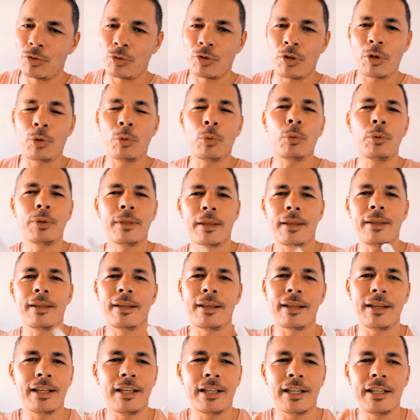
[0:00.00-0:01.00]
you know,
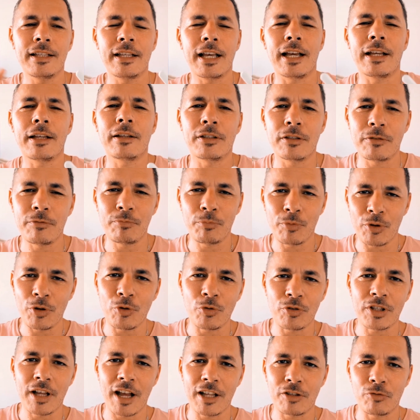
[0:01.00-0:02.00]
in a negative
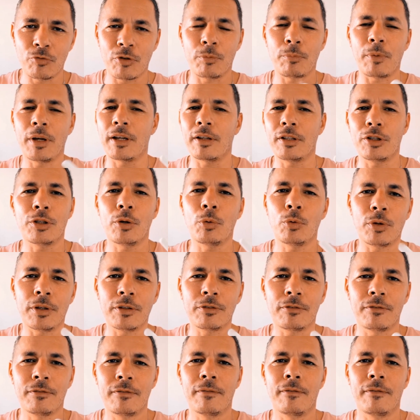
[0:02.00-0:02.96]
mode as we might know it.